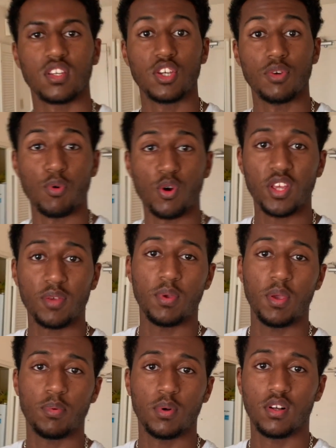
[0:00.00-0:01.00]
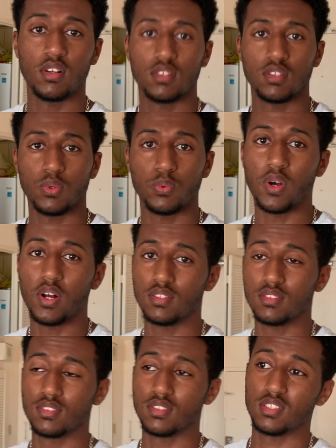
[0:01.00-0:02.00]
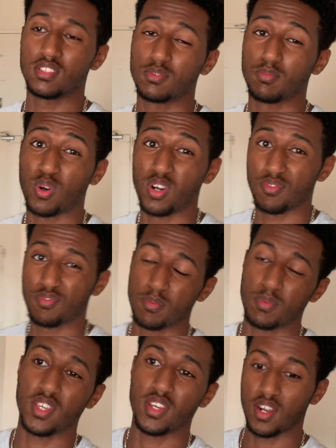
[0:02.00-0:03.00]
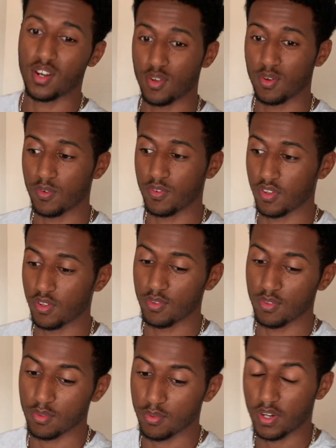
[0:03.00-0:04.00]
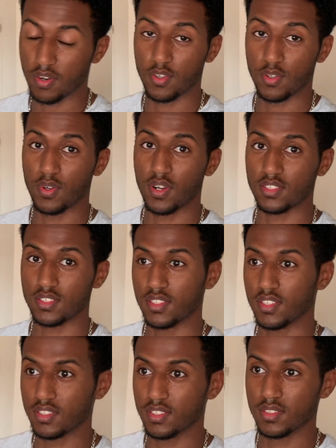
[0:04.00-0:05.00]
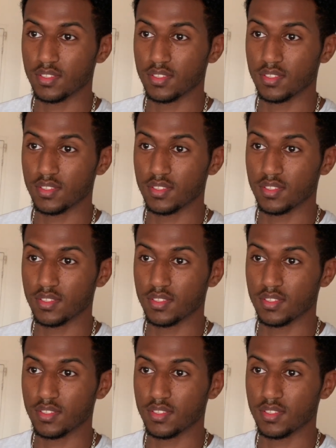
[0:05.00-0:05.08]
Good morning, people. Well, it's morning for me. I don't know for you, whenever you're watching this.